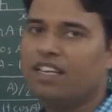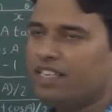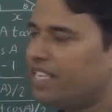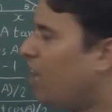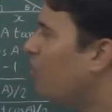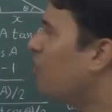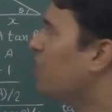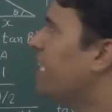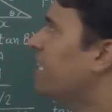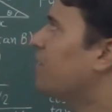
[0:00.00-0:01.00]
Now
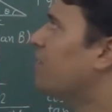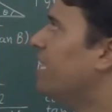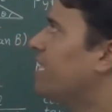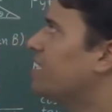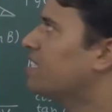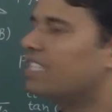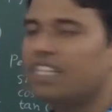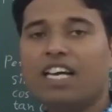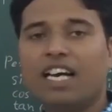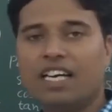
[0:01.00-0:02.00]
dear students,
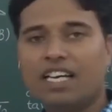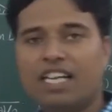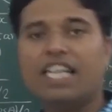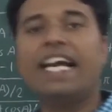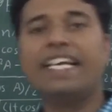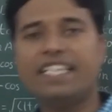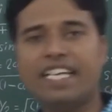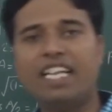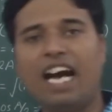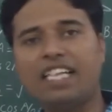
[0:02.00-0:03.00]
in the
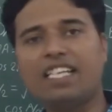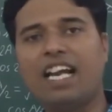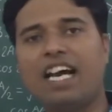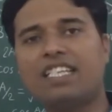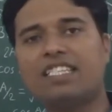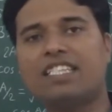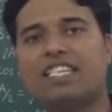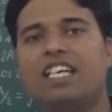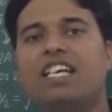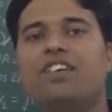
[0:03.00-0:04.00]
last class
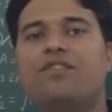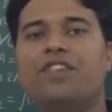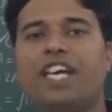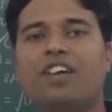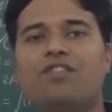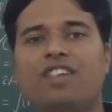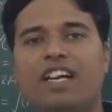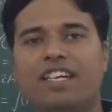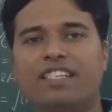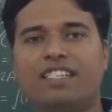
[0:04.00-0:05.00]
we have
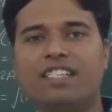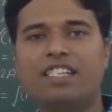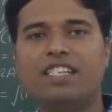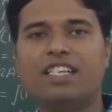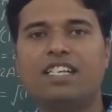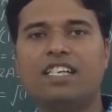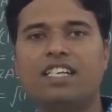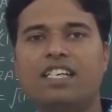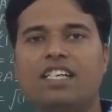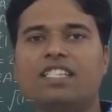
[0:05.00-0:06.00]
learned
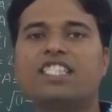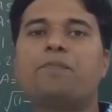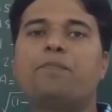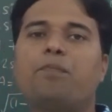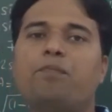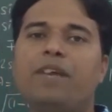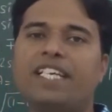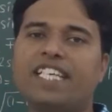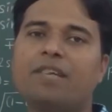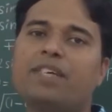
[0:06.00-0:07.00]
the
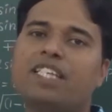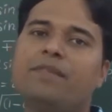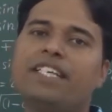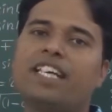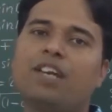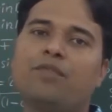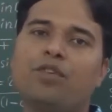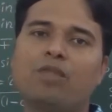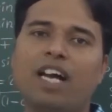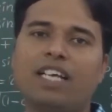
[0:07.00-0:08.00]
basic mathematical
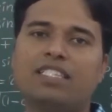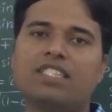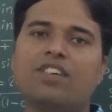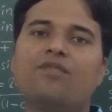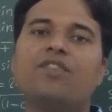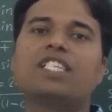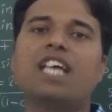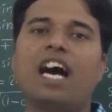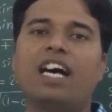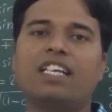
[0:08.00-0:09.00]
formulas which
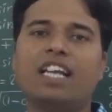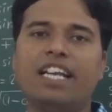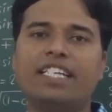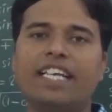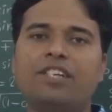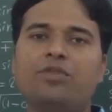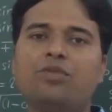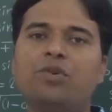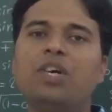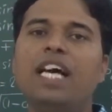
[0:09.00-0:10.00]
are related
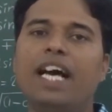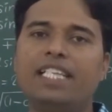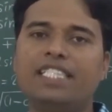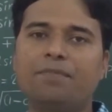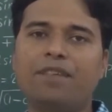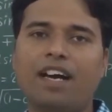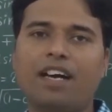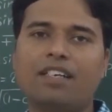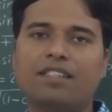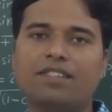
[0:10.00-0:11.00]
to algebra.